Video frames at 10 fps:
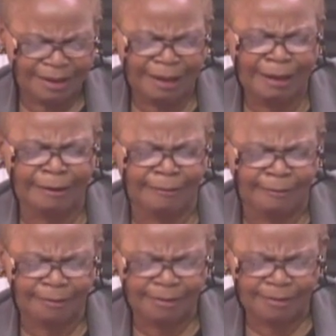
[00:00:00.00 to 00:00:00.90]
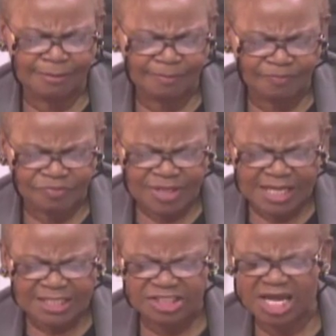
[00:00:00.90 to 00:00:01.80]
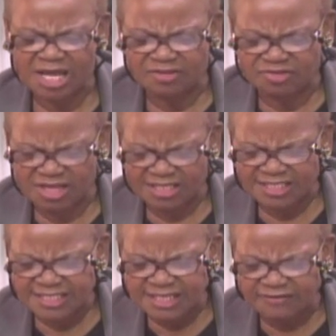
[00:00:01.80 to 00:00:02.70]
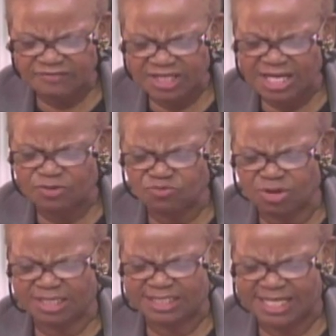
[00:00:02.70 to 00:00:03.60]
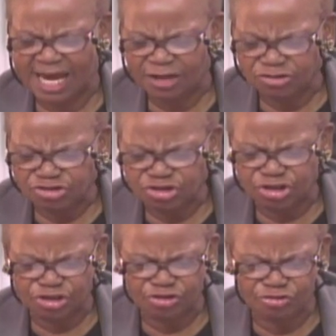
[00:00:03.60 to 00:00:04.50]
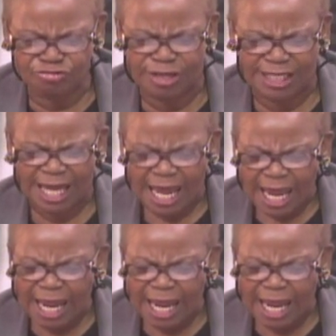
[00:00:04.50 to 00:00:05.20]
"Here, take this sifter and run down to the creek